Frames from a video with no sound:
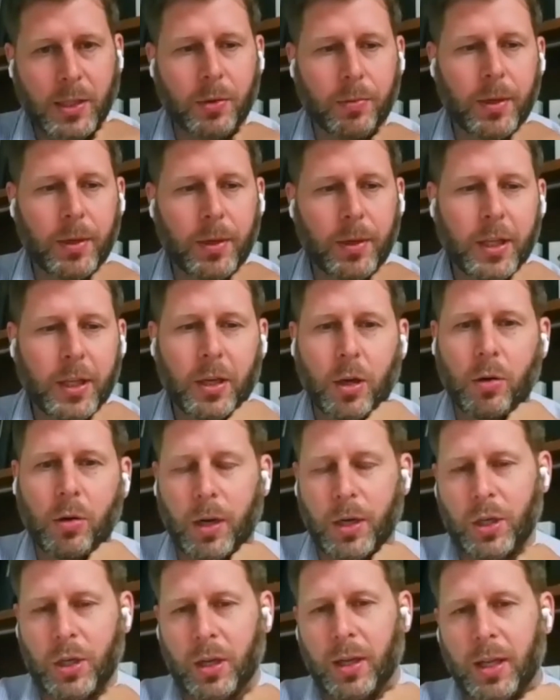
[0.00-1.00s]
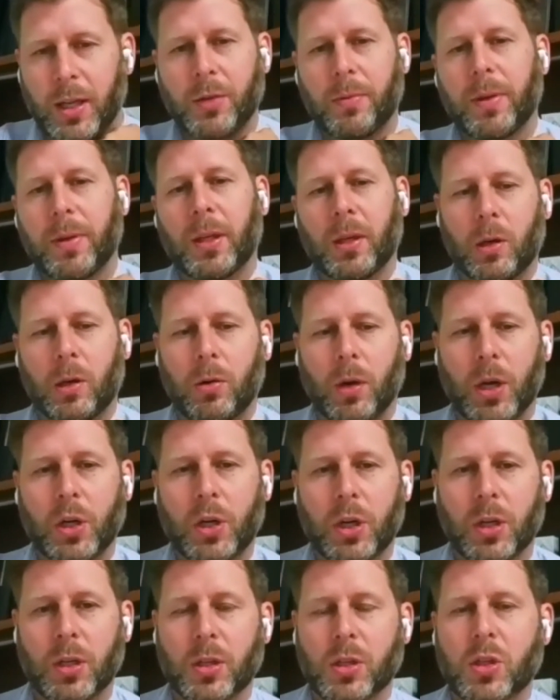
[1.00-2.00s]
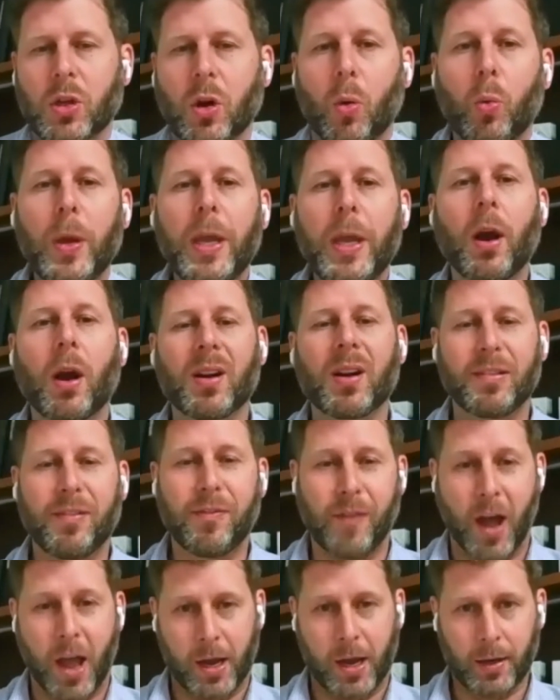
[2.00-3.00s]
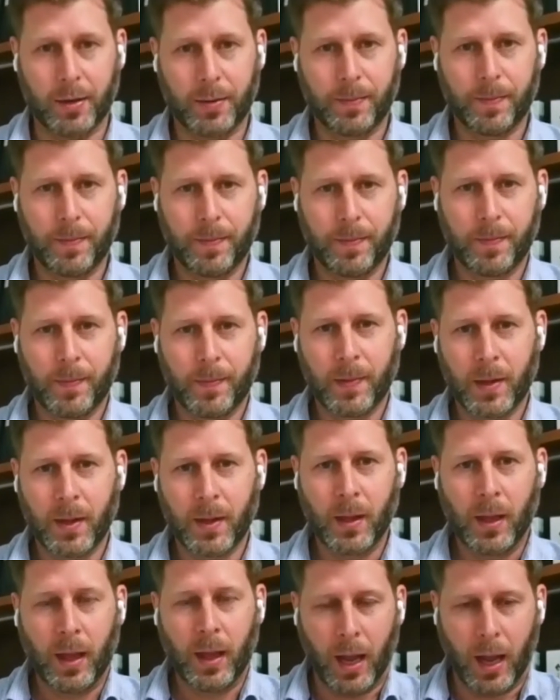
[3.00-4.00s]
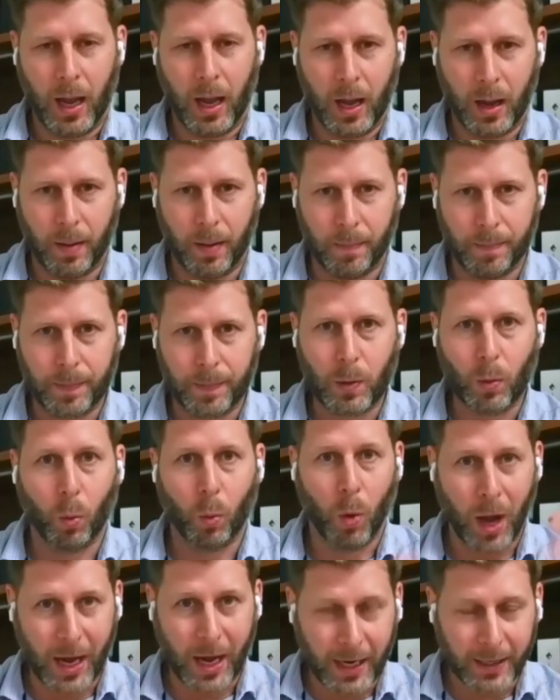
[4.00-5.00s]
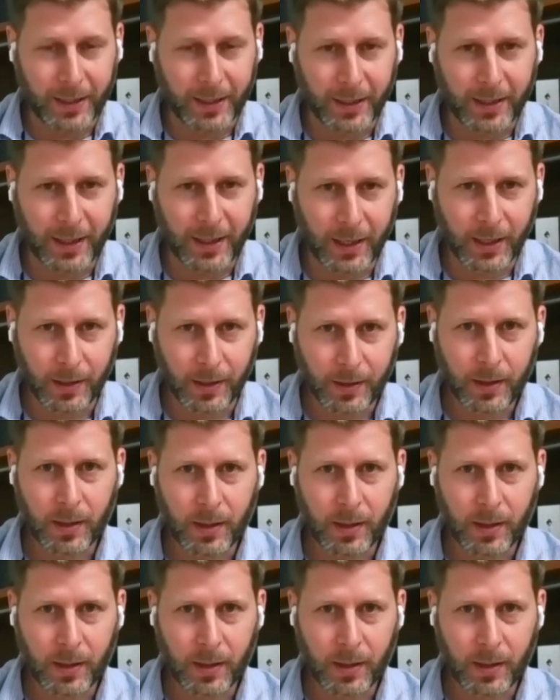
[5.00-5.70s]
really good question. So we are a fund, one entity.